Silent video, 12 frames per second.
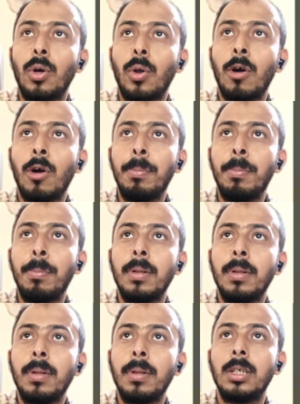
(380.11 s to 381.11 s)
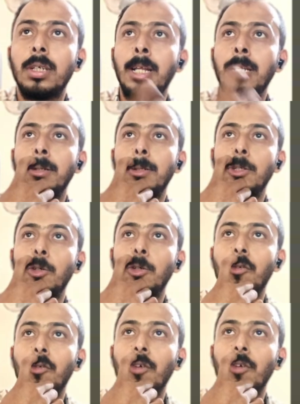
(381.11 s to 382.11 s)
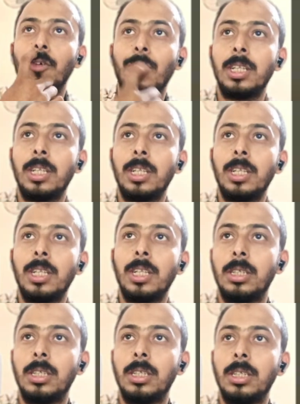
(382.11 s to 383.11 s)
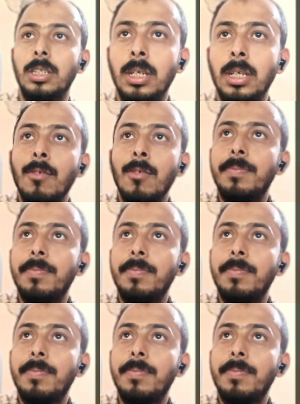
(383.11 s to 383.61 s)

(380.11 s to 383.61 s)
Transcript: So for Europe, this is the range. US restaurant, this is the range.